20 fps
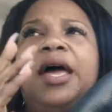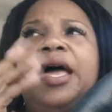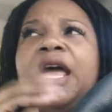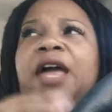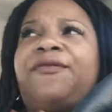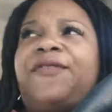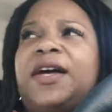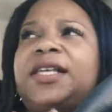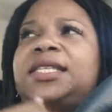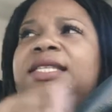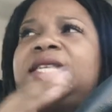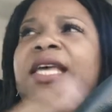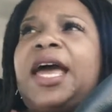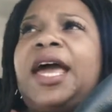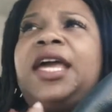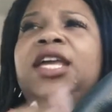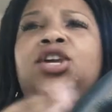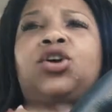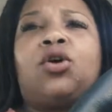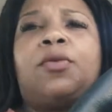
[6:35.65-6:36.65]
if I
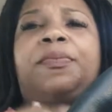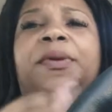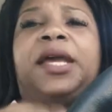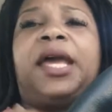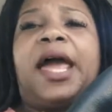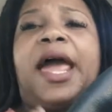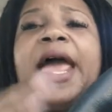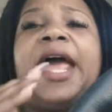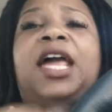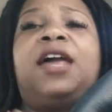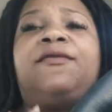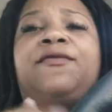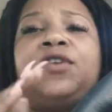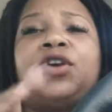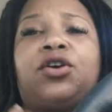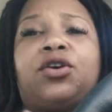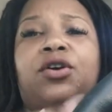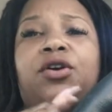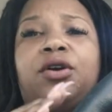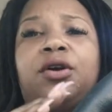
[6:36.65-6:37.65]
say your
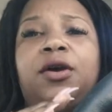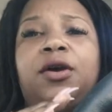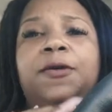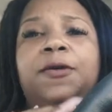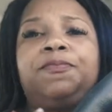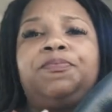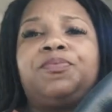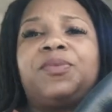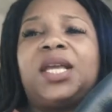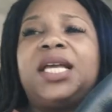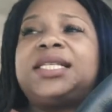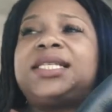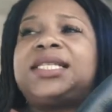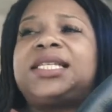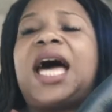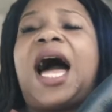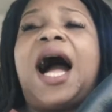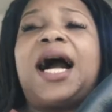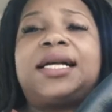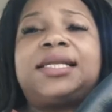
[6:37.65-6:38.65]
behavior is
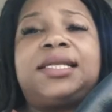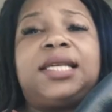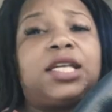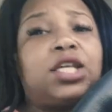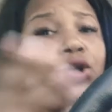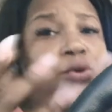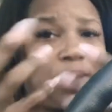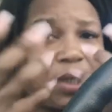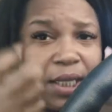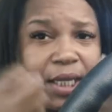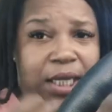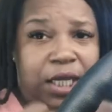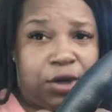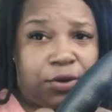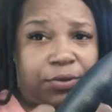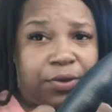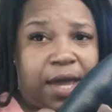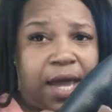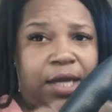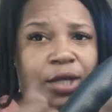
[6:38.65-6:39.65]
toxic, you can
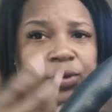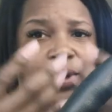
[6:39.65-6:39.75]
hear that.